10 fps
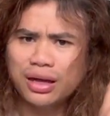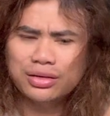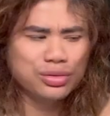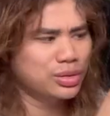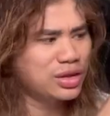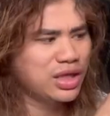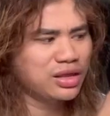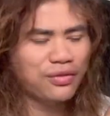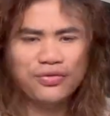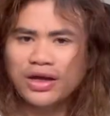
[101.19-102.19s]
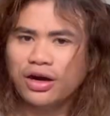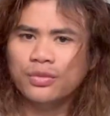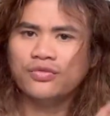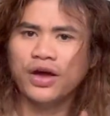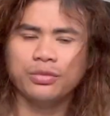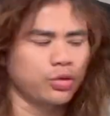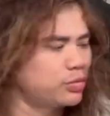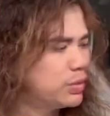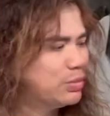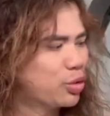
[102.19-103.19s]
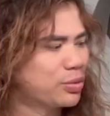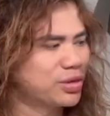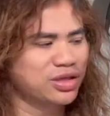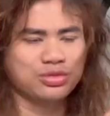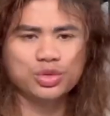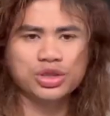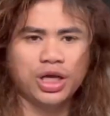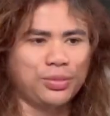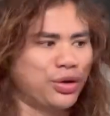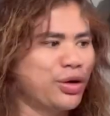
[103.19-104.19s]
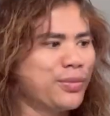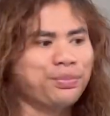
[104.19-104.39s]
You would think the fake carbon fiber would be more, but this was cheaper.